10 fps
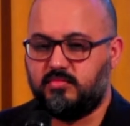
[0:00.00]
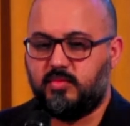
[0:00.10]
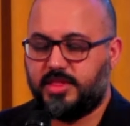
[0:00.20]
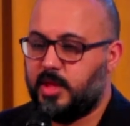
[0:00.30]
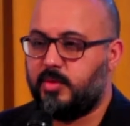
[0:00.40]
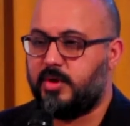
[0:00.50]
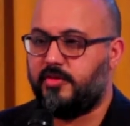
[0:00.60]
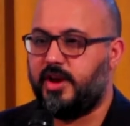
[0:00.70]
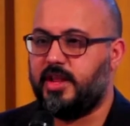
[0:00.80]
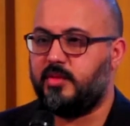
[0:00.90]
what they were
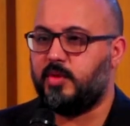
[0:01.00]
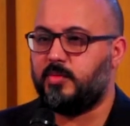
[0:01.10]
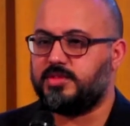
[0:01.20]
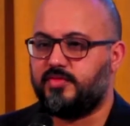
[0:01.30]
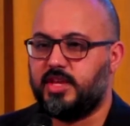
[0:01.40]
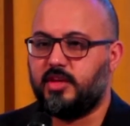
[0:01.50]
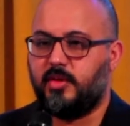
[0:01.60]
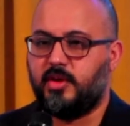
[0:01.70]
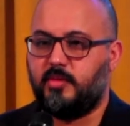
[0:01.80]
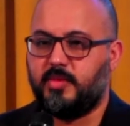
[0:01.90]
creating, what was really
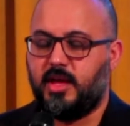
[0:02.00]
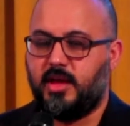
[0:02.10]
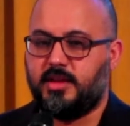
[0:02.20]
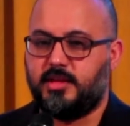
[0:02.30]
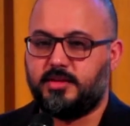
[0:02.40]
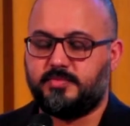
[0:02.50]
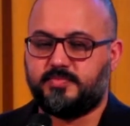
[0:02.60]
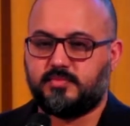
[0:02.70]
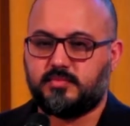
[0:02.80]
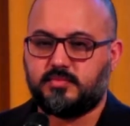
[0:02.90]
going on behind it.
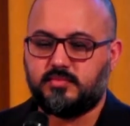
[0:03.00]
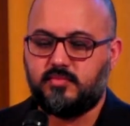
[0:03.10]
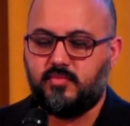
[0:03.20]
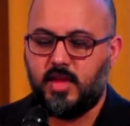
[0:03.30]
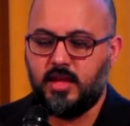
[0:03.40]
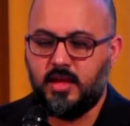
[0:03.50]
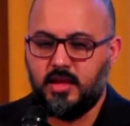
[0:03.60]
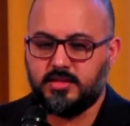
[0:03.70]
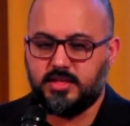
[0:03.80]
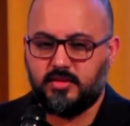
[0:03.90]

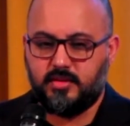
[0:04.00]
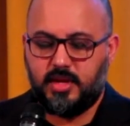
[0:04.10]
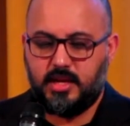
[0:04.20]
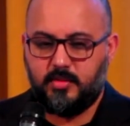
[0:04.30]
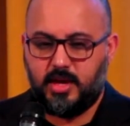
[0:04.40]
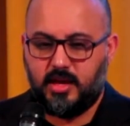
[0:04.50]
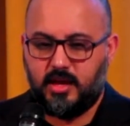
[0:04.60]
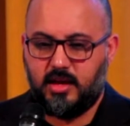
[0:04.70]
So anyway,